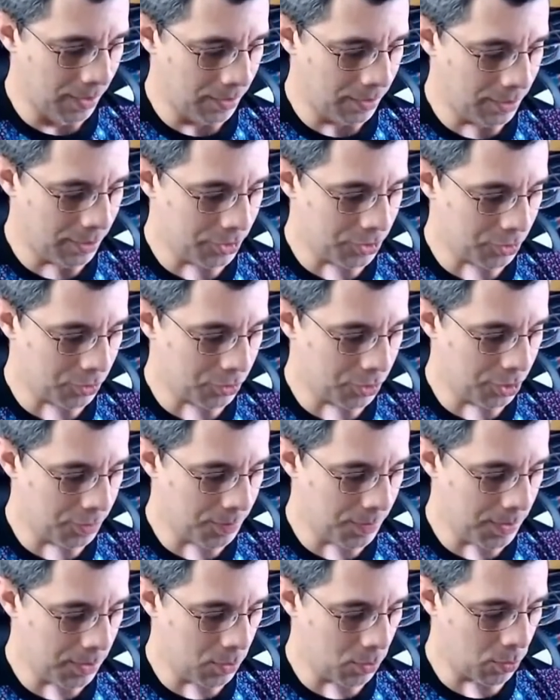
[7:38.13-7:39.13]
This
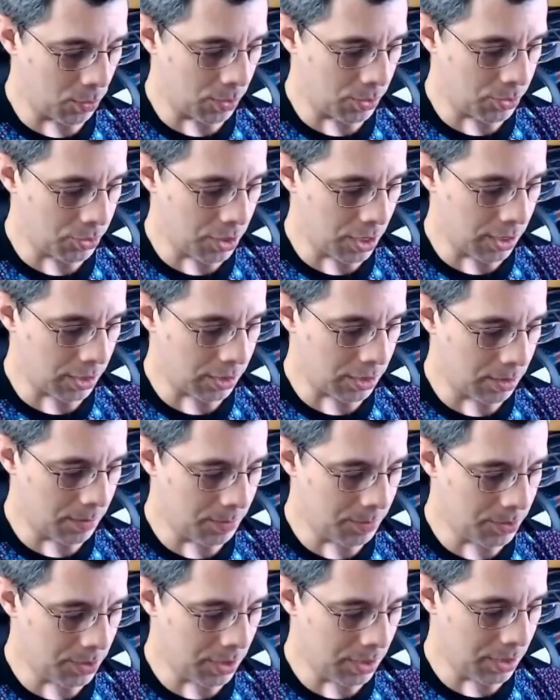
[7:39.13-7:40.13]
crispy corn snack
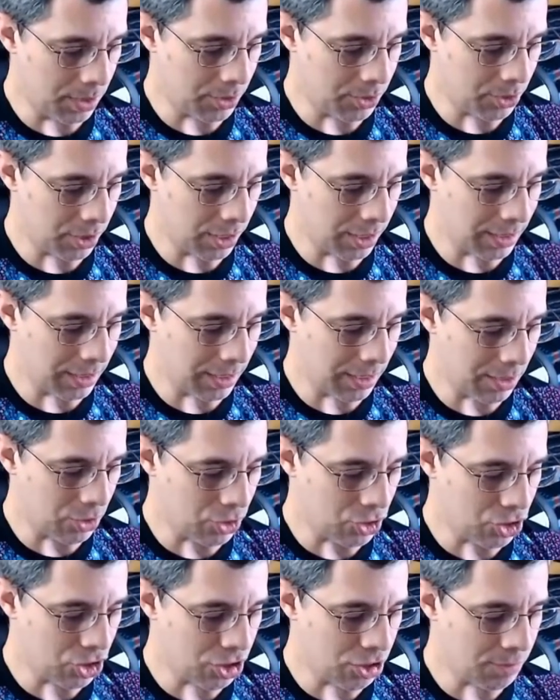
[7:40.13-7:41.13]
comes in a slightly
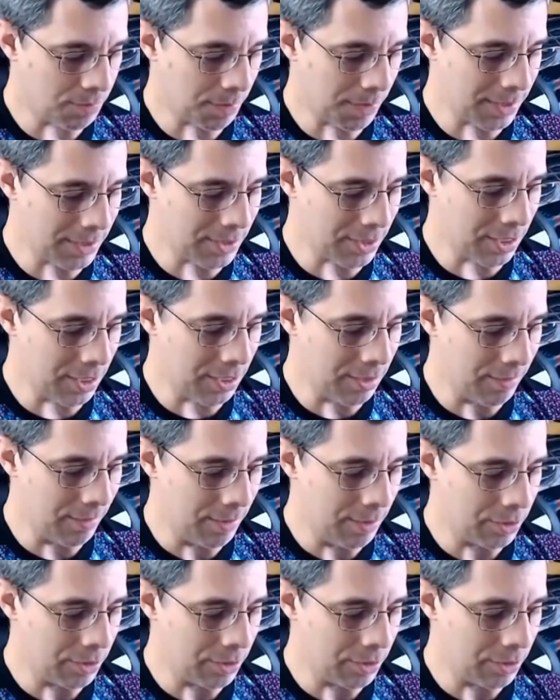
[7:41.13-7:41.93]
spicy